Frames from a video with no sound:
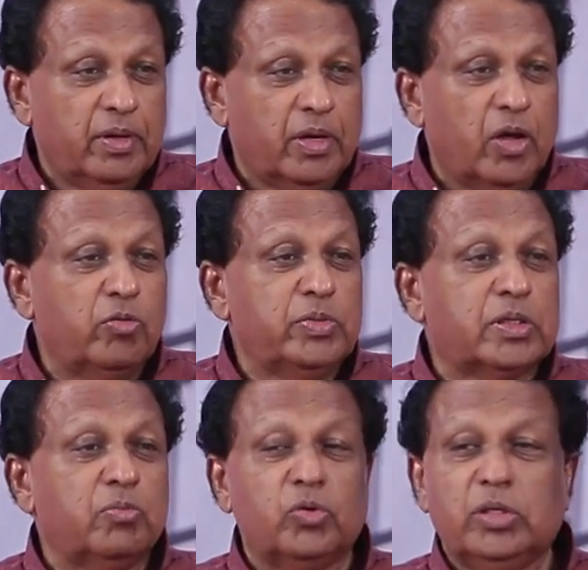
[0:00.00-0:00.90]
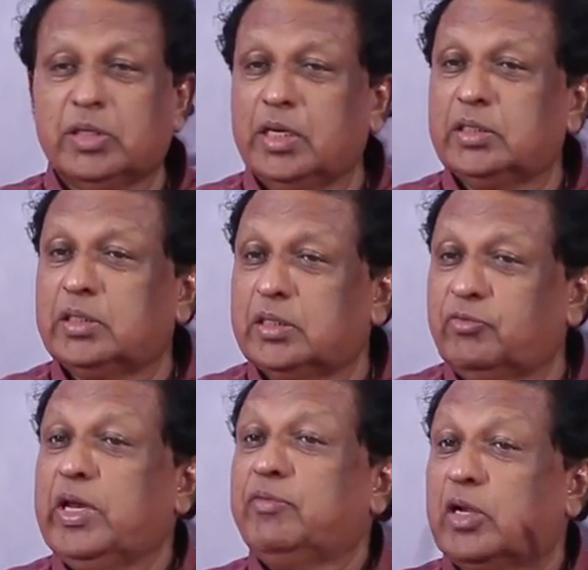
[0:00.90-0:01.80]
Now Mr. Modi says
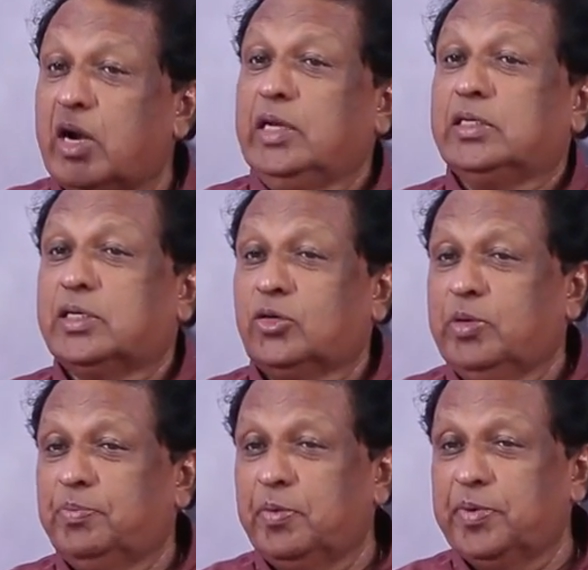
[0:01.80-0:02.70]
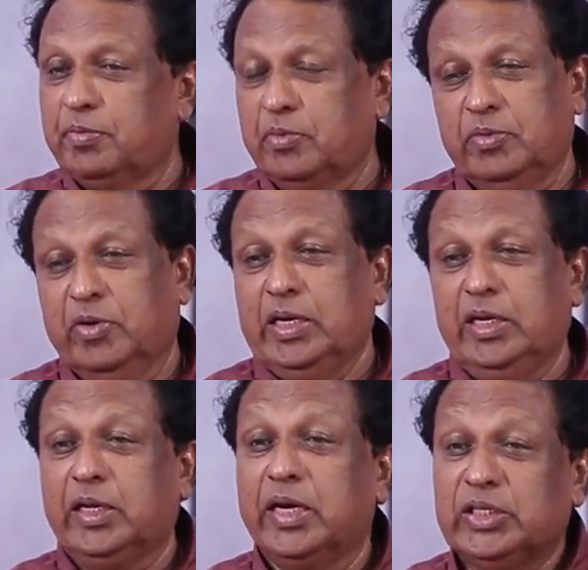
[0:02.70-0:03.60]
we have the right to be permanent. Well,
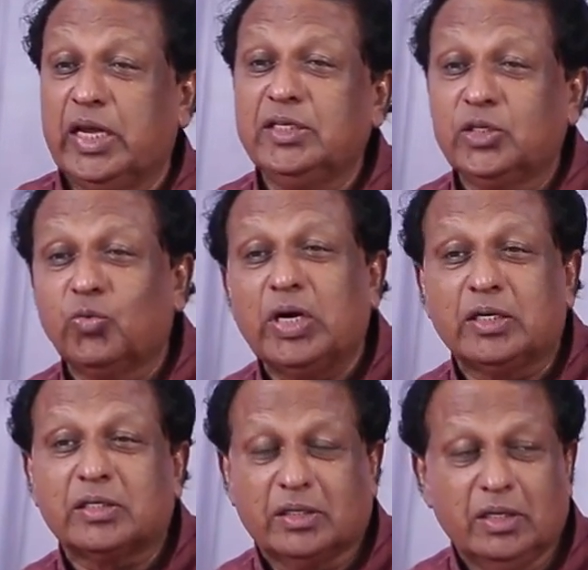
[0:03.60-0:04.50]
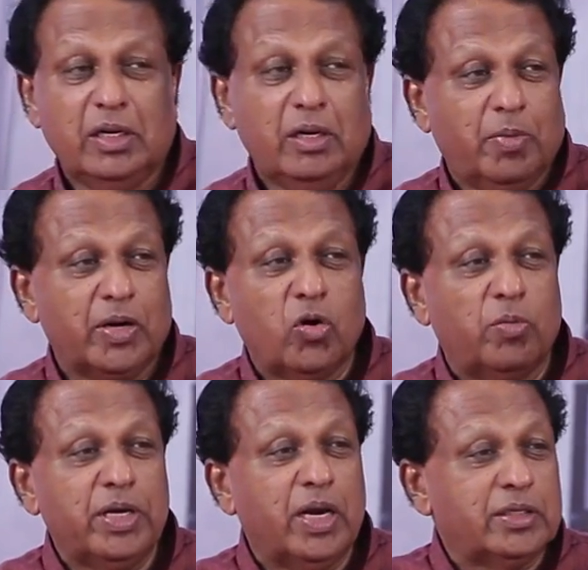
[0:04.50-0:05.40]
he can change his words, but
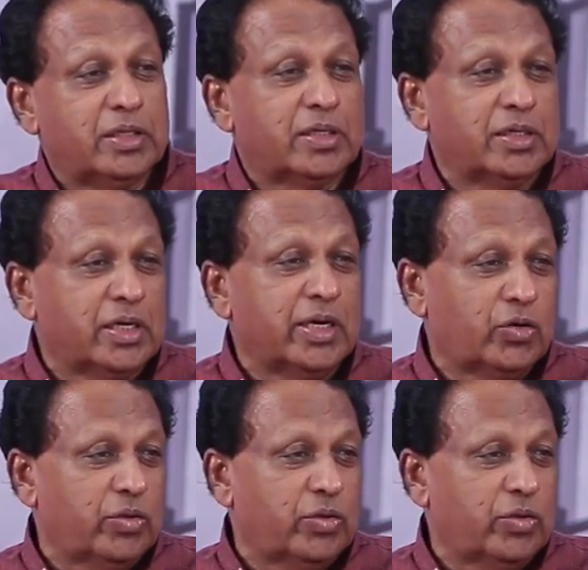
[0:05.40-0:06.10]
nobody else is listening to